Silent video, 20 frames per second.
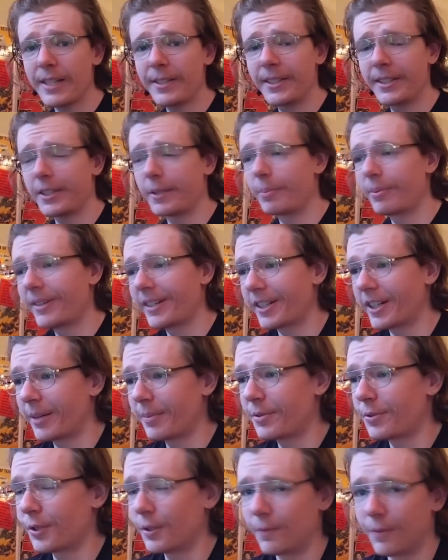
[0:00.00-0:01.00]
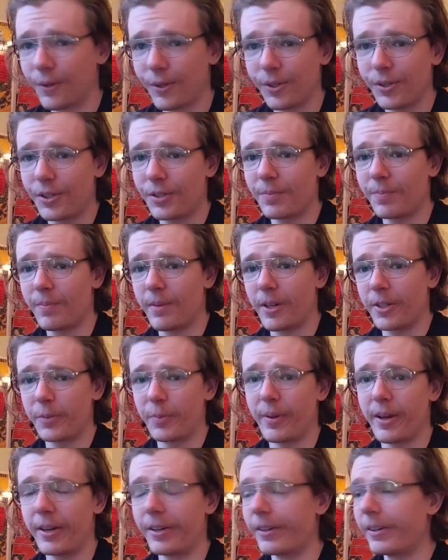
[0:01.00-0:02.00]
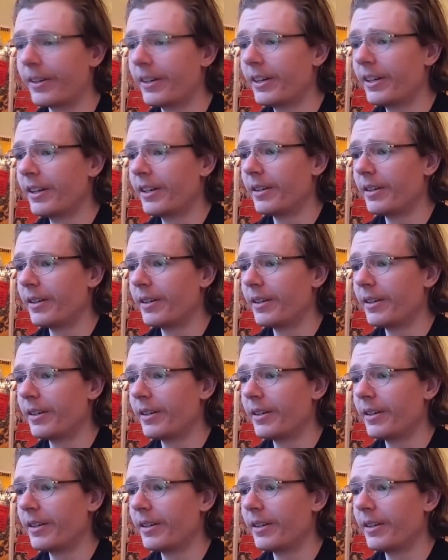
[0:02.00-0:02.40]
think the Black Ops 3 version is much better,